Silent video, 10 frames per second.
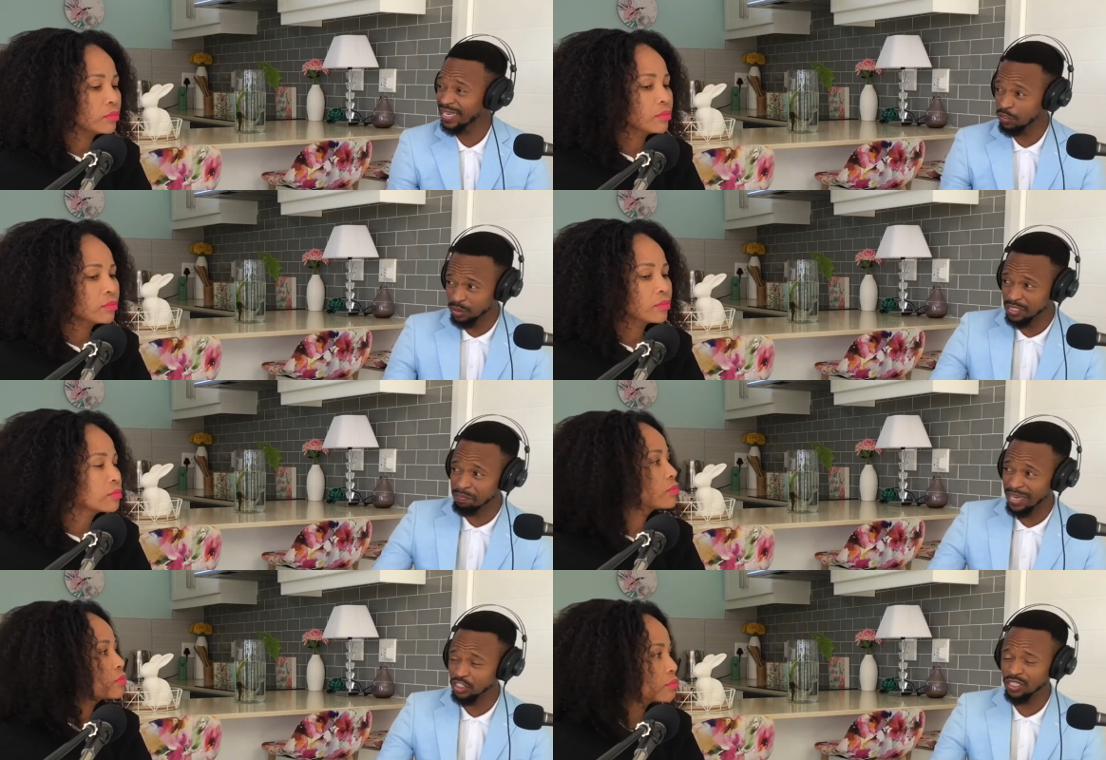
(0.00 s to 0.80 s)
Speaker 1: like you did
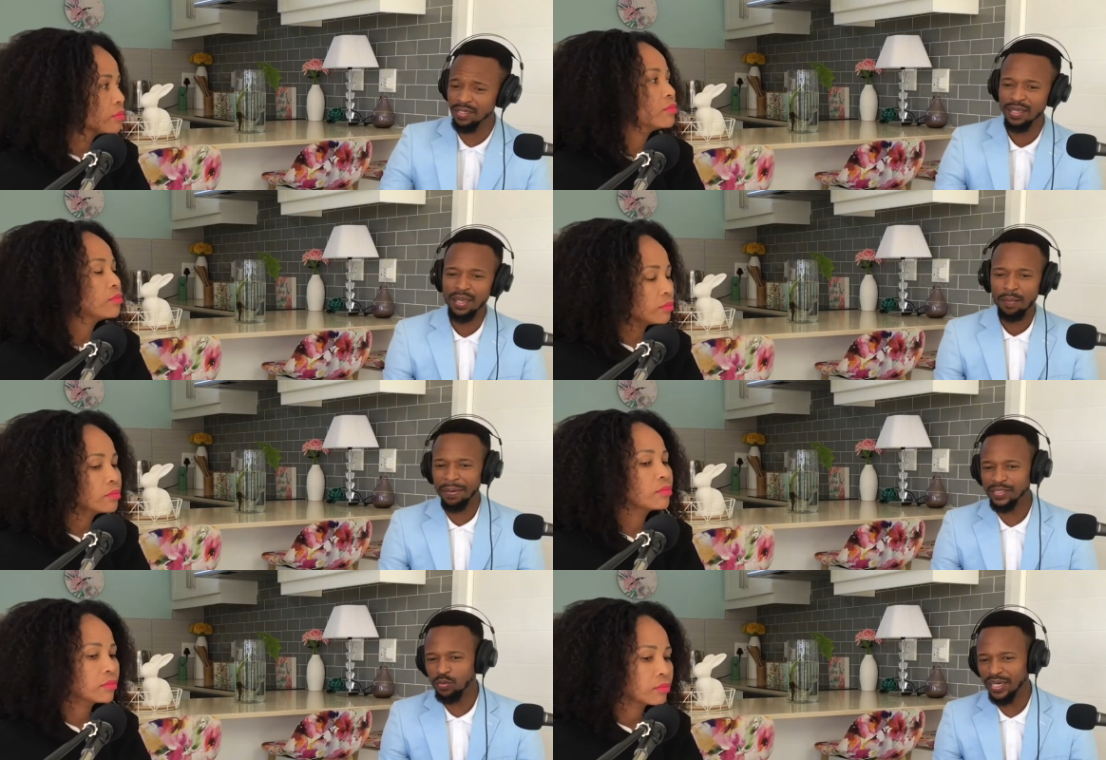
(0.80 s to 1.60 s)
mention
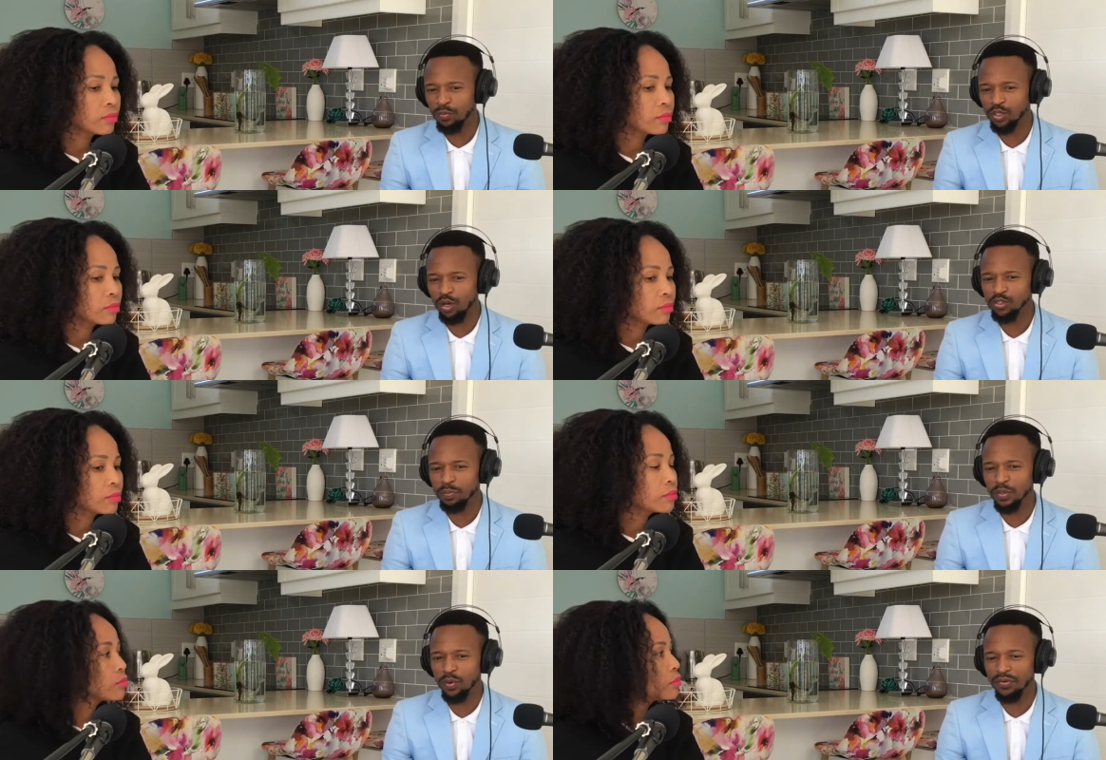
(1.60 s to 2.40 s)
but what i would also
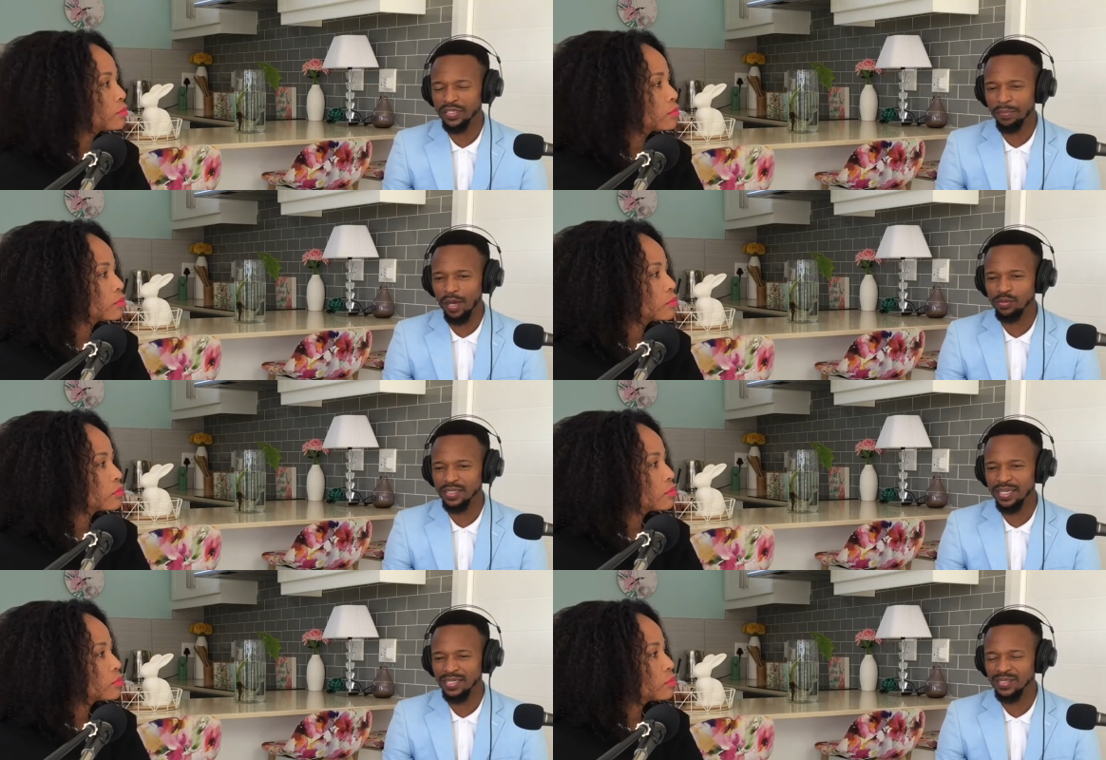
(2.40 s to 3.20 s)
be worried
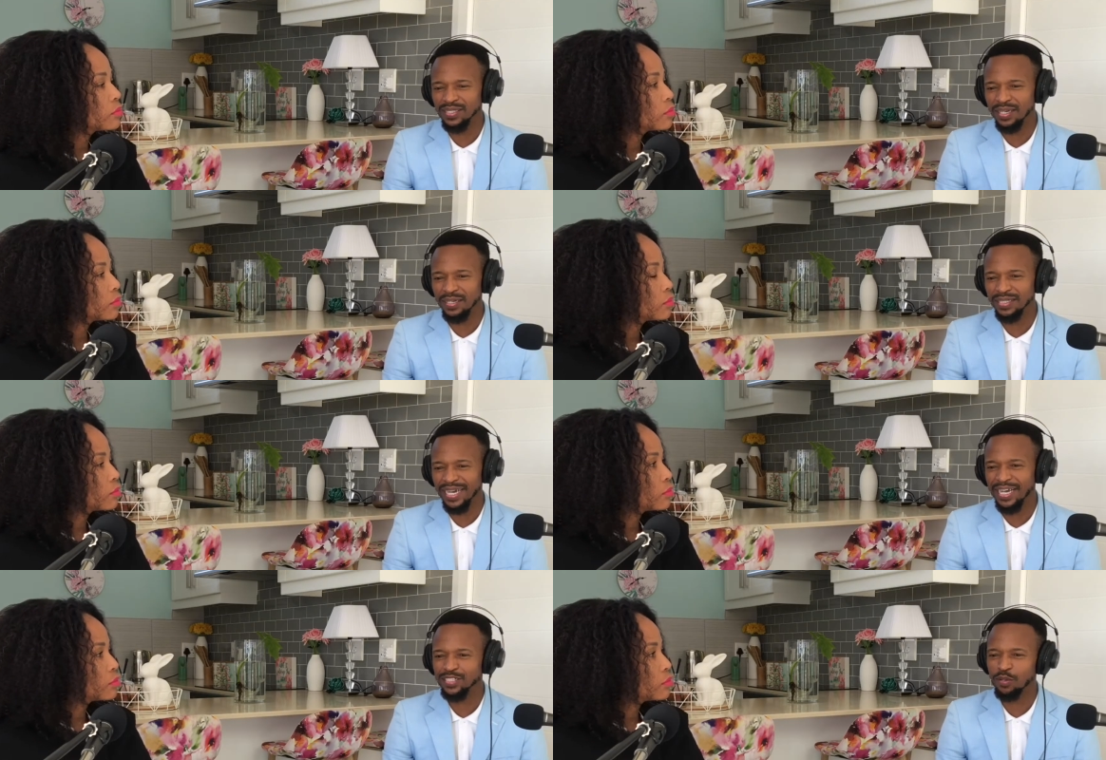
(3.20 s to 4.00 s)
about is uh, the
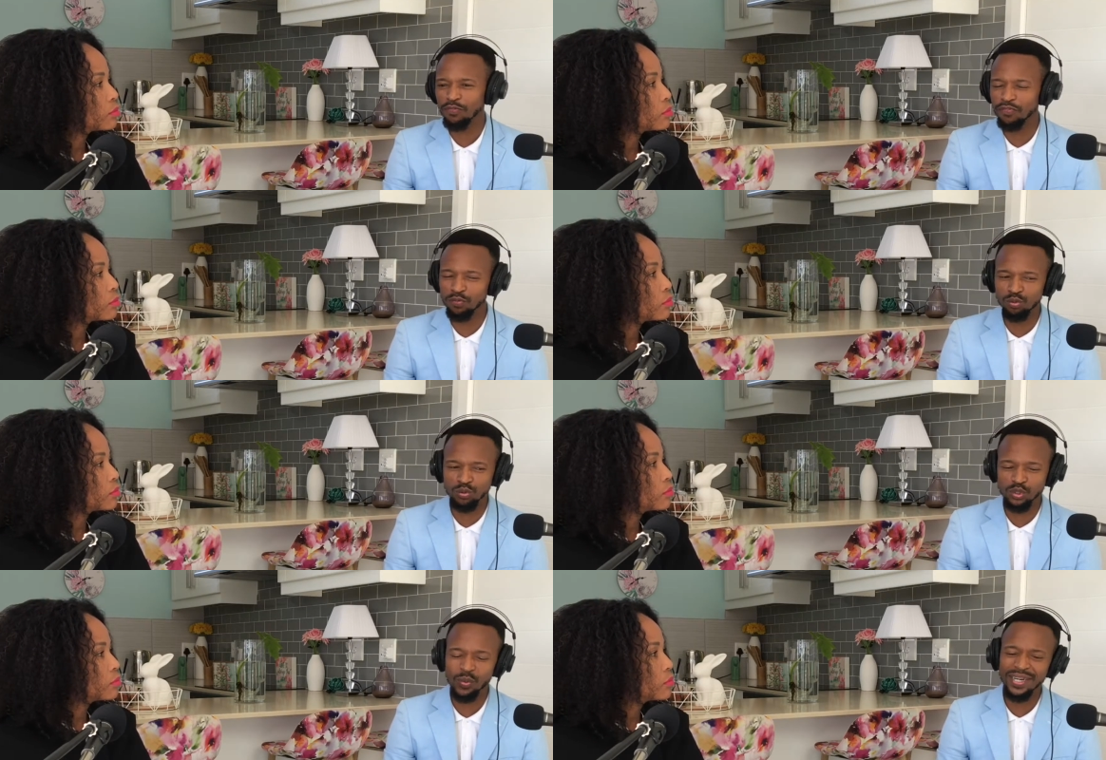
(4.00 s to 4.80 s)
kinds of
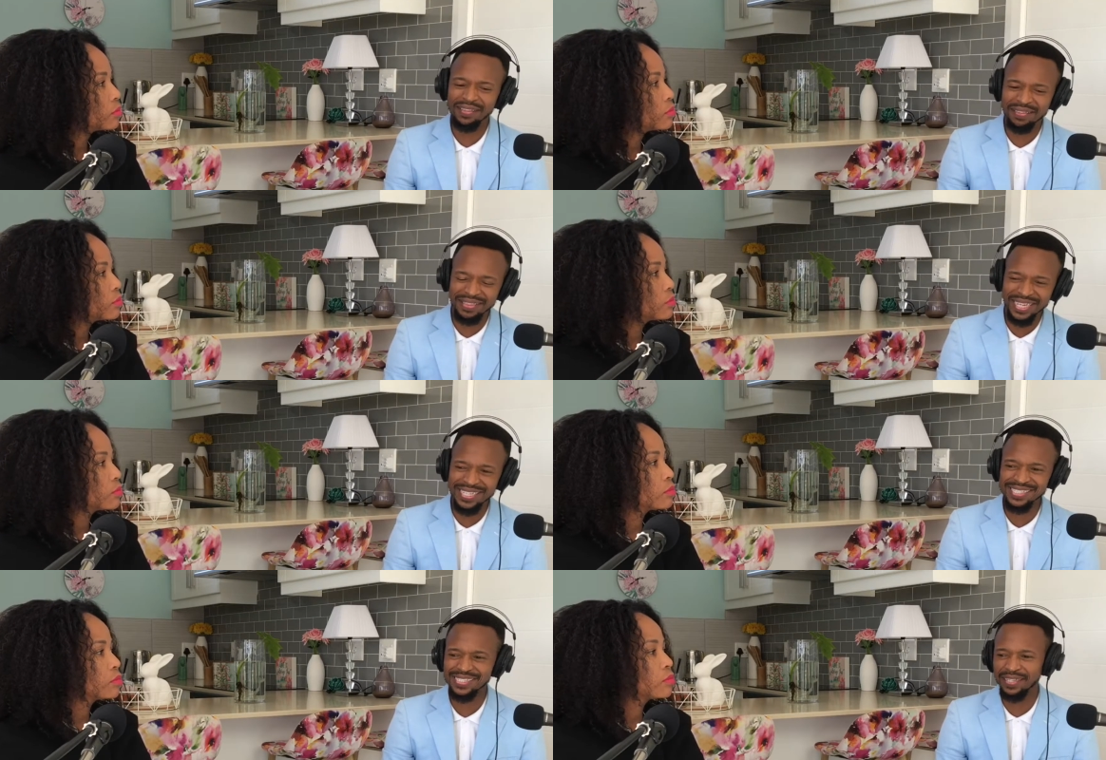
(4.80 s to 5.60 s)
foods what are the
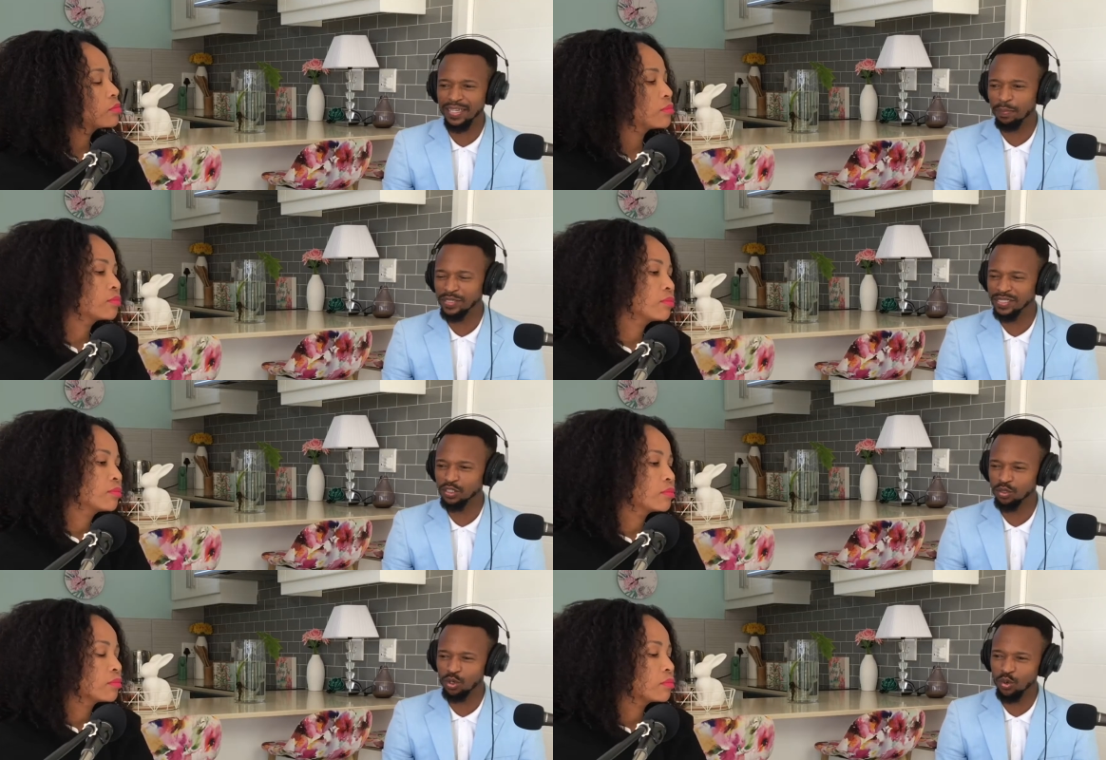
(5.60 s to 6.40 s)
things that a person
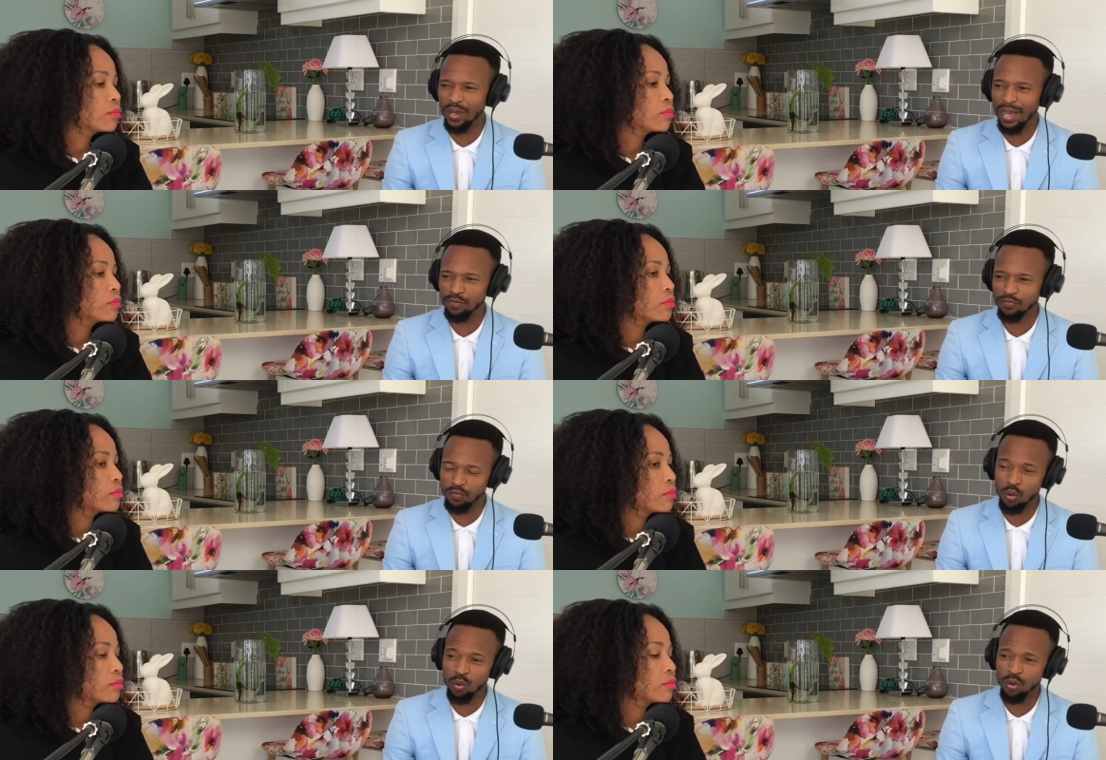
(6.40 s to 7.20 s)
should look out
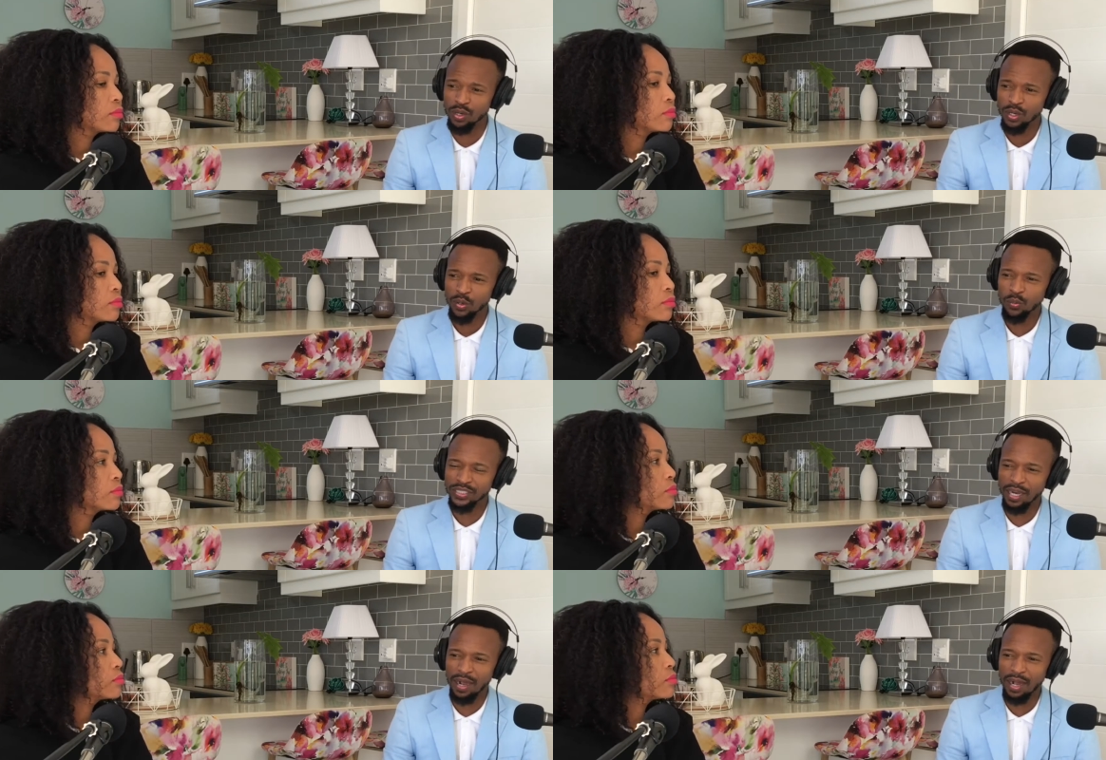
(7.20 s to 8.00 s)
for
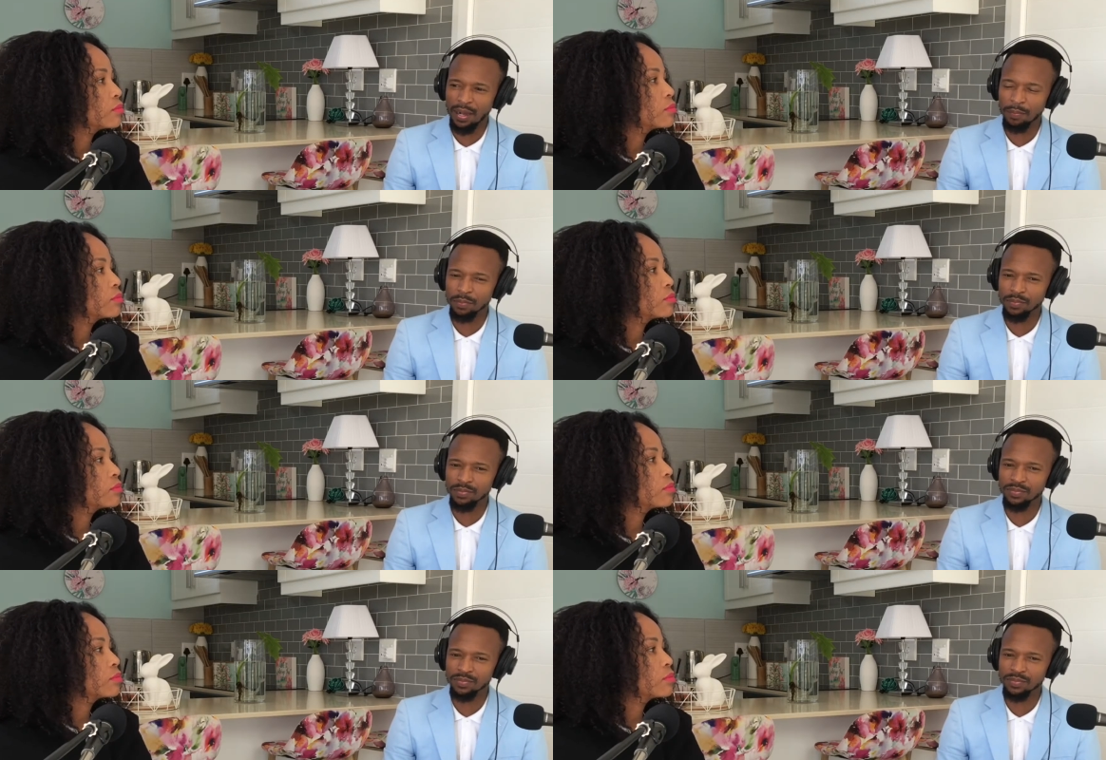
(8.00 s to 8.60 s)
which are um,